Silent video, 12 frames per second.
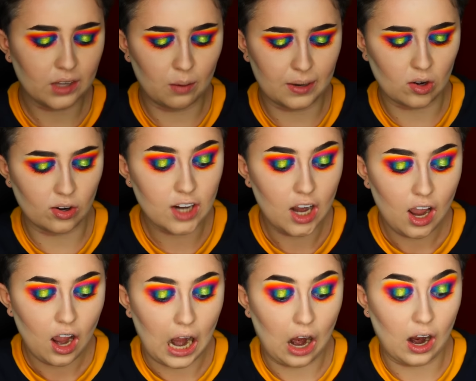oh my god,
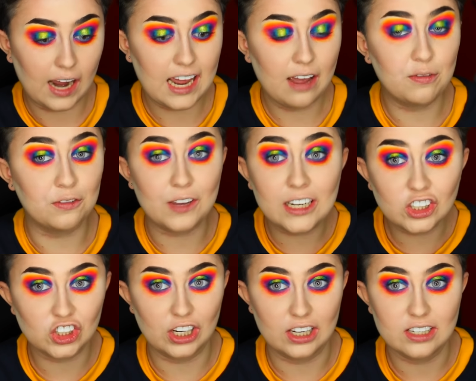I have
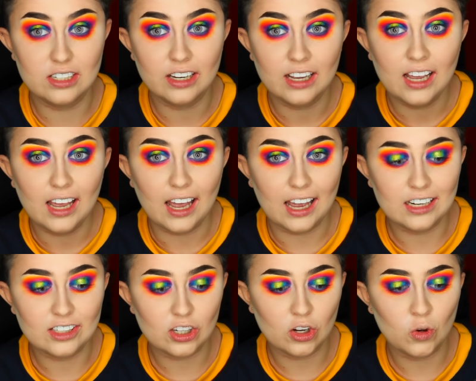ventured
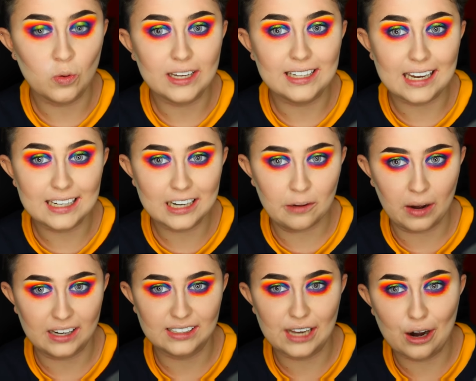into getting
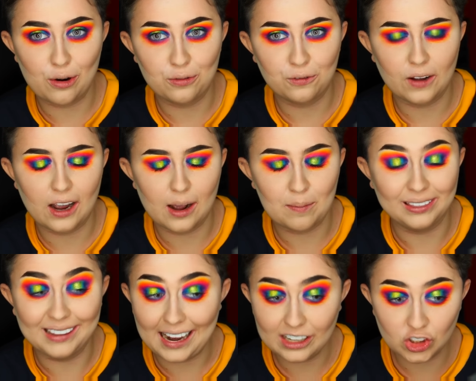myself
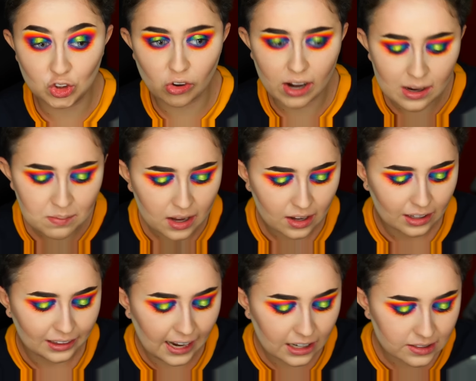Lash Dream
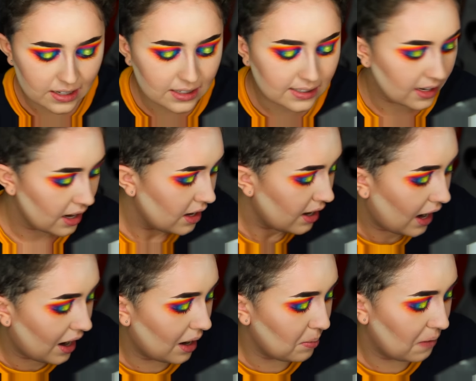lashes.
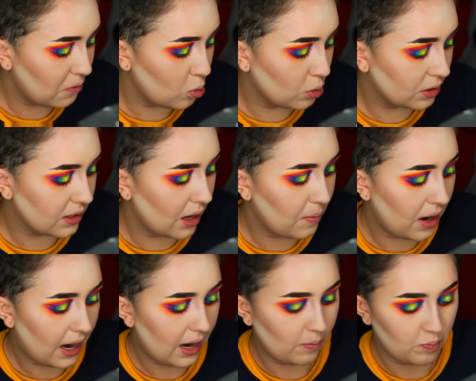I've ordered them,
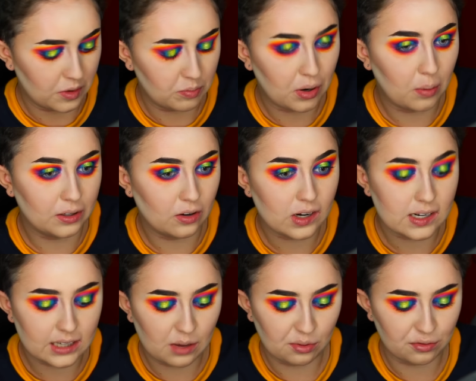probably not gonna
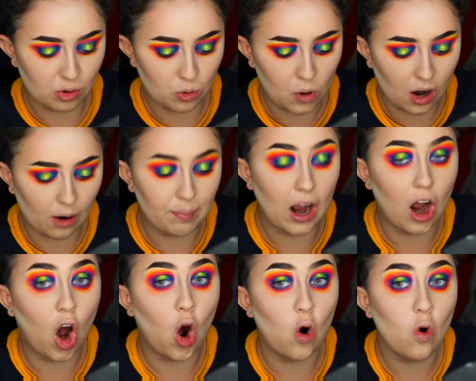see them for a while, but
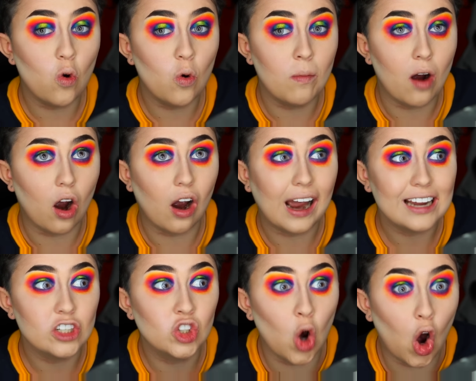oh
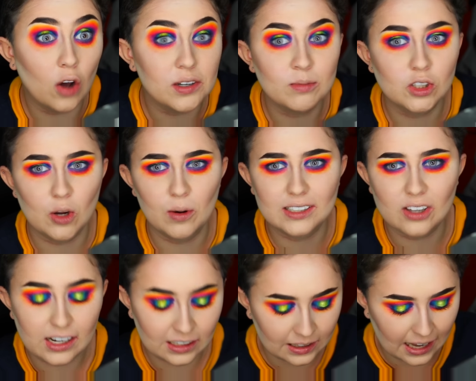my god, I'm so
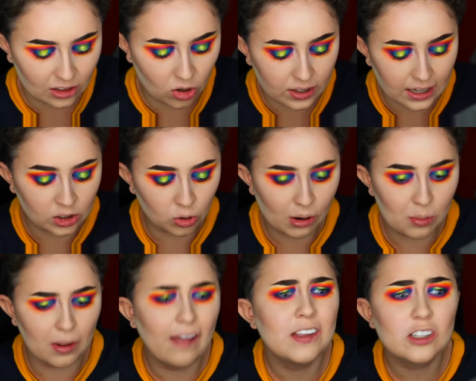excited. They look
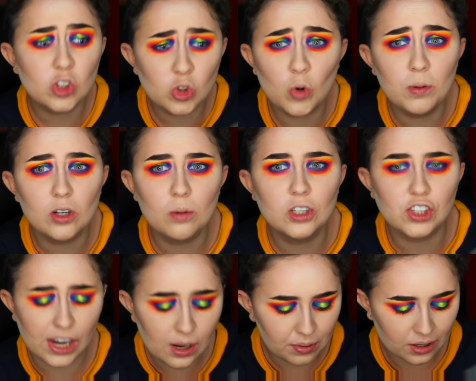incredible and they're super duper
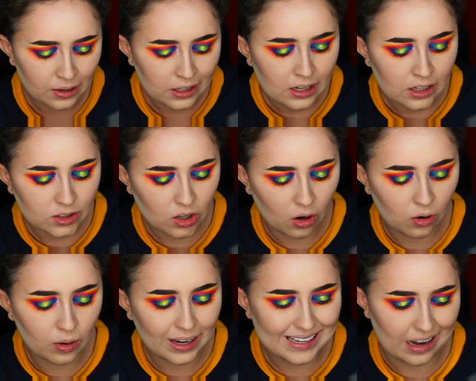cheap.
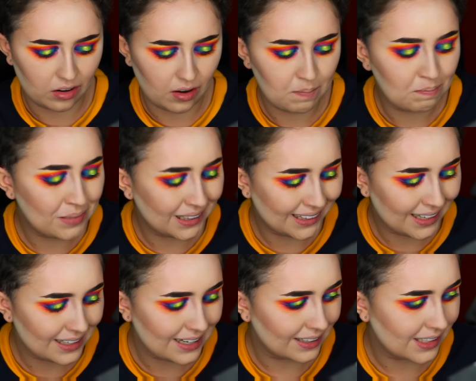So yeah, I'm
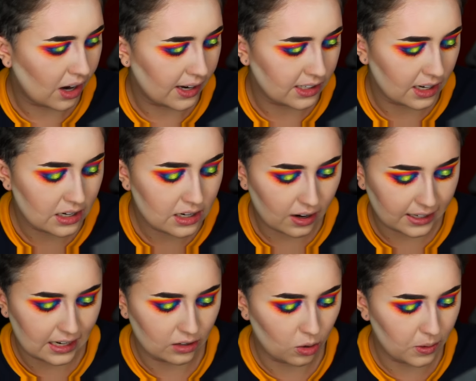bloody excited. I
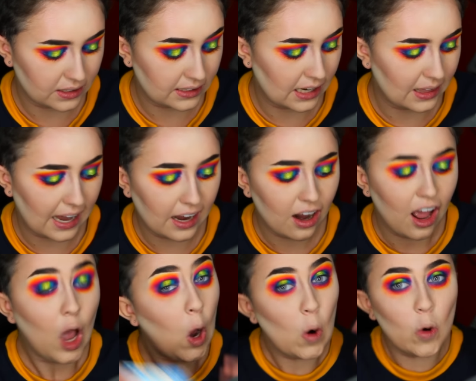cannot wait to see that.
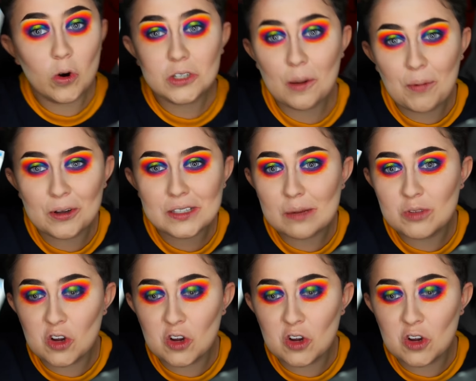Also bought some